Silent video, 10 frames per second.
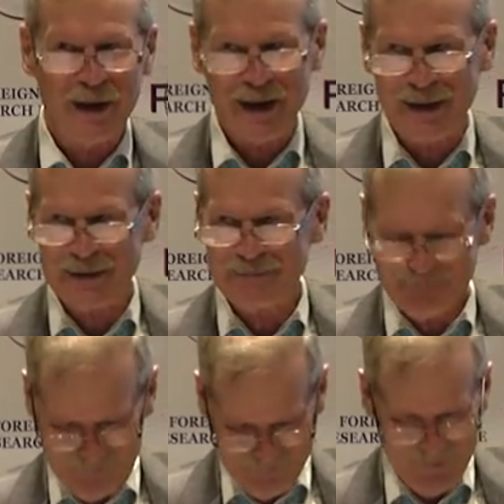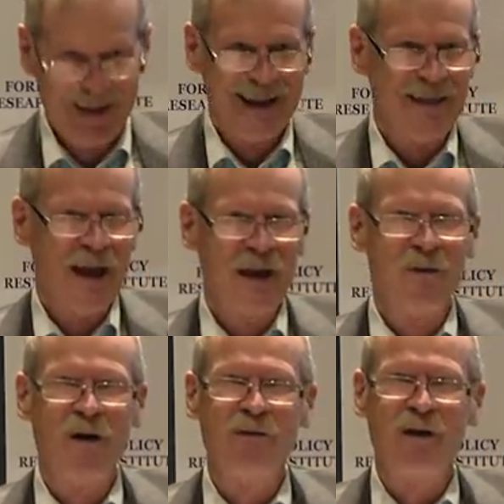Nick." Thank
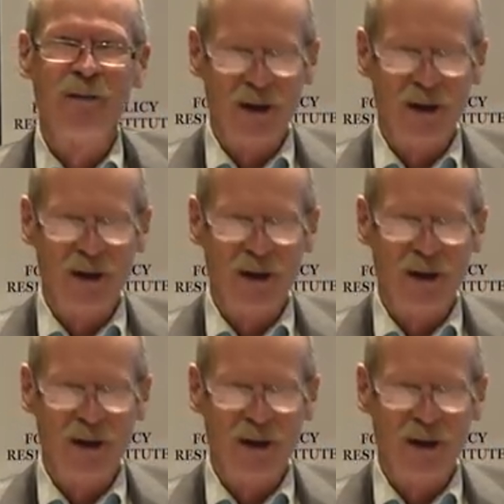you all very